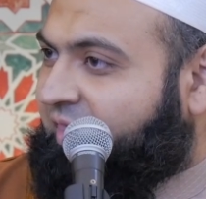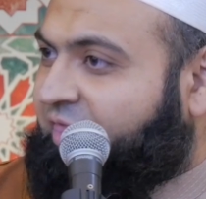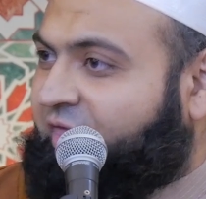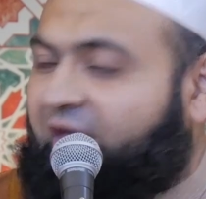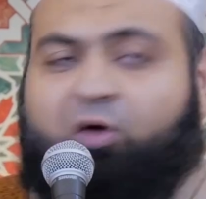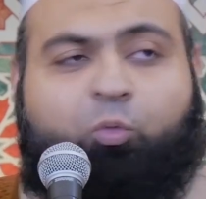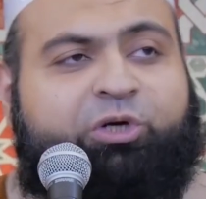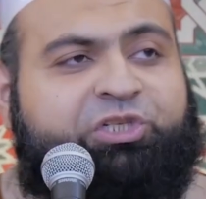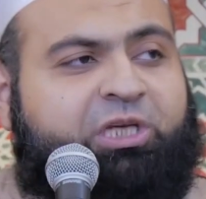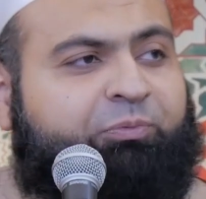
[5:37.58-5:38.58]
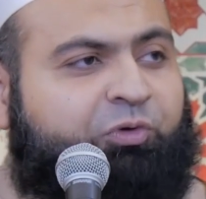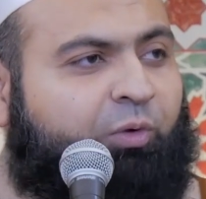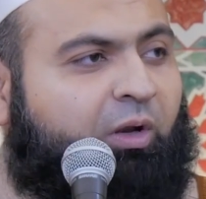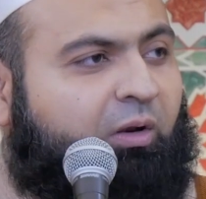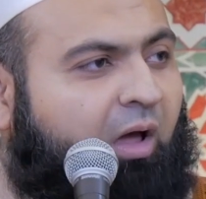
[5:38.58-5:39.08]
Their worship
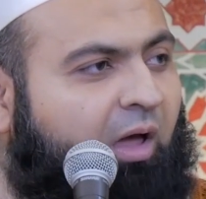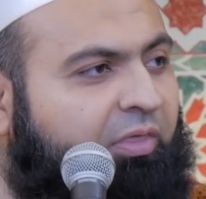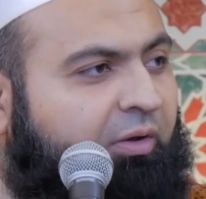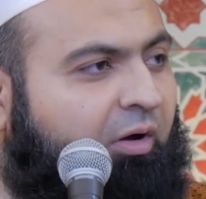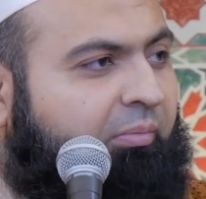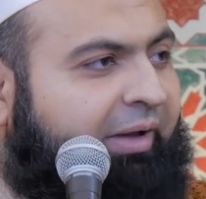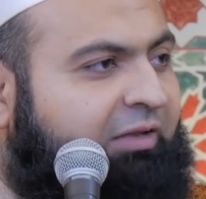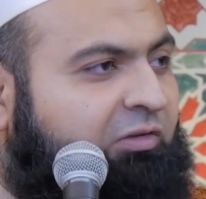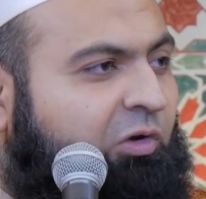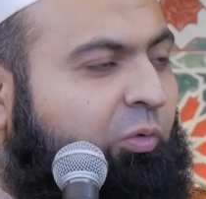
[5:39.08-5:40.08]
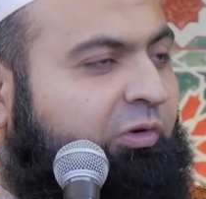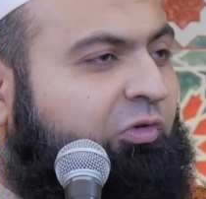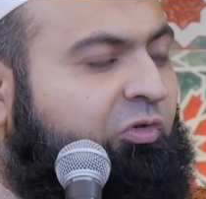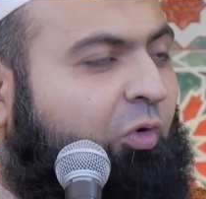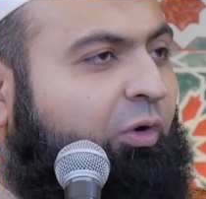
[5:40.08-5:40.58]
to Allah, the Almighty,
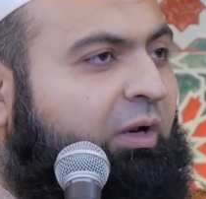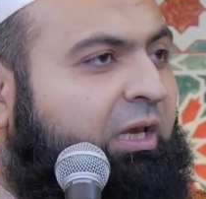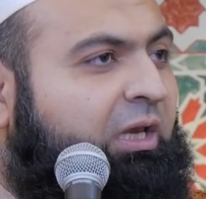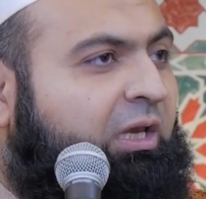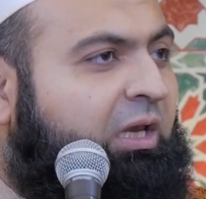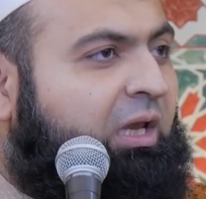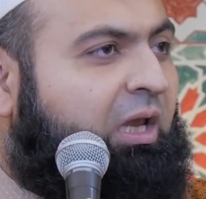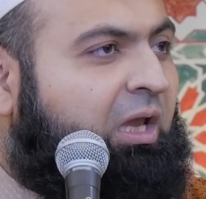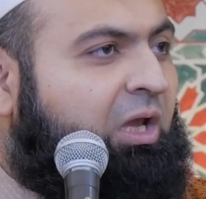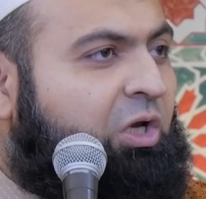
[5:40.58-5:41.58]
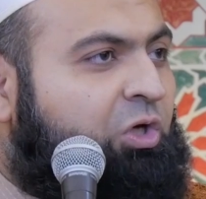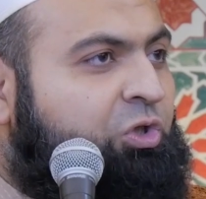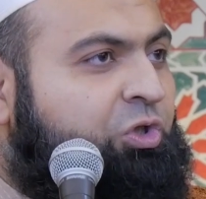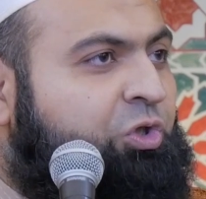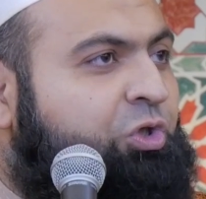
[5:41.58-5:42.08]
was solely
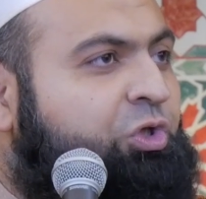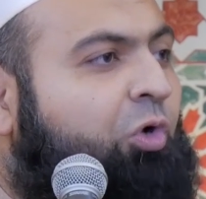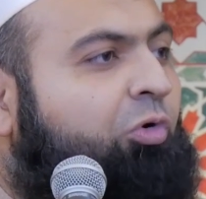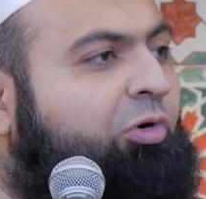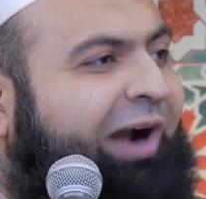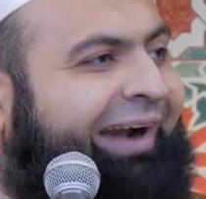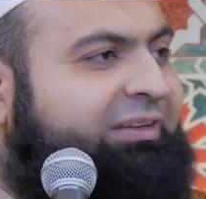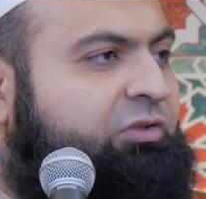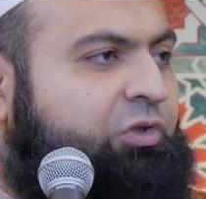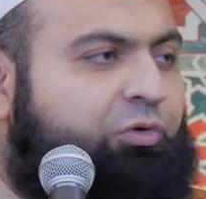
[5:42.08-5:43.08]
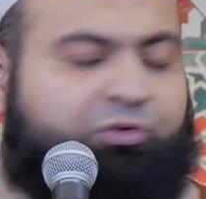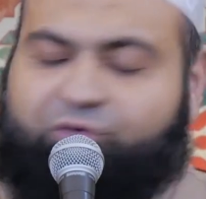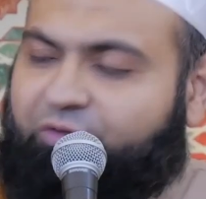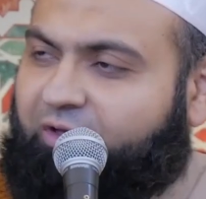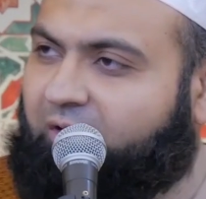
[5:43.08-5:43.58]
to show gratitude
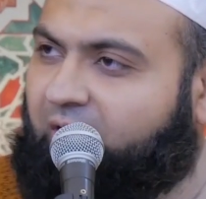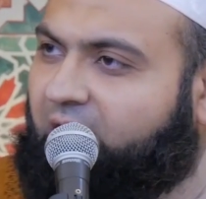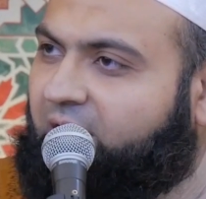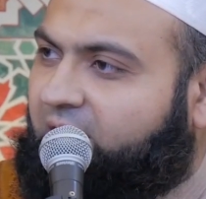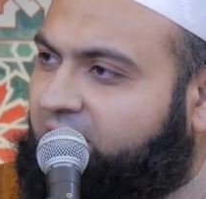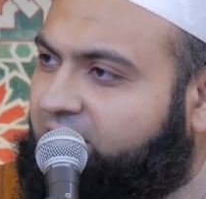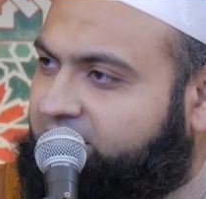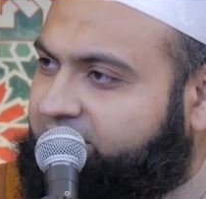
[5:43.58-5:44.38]
to the Allah,